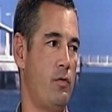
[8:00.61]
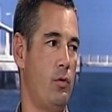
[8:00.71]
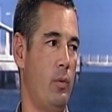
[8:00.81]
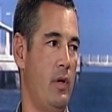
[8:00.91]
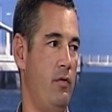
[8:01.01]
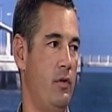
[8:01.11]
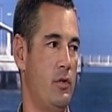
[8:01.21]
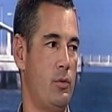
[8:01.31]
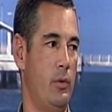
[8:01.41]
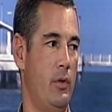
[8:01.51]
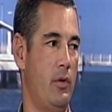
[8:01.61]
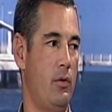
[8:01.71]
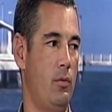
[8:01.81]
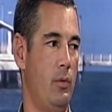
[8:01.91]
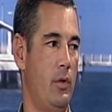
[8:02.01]
for redfish
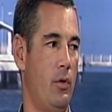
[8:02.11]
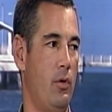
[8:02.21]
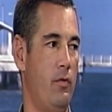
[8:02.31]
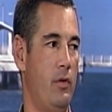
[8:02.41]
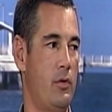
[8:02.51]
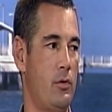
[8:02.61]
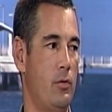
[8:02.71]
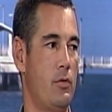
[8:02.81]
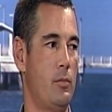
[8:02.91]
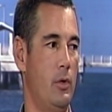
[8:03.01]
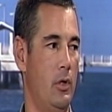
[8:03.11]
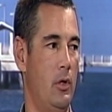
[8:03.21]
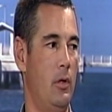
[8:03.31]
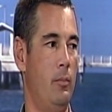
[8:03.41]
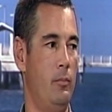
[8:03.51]
with artificials,
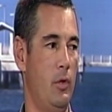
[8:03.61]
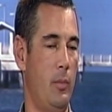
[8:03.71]
but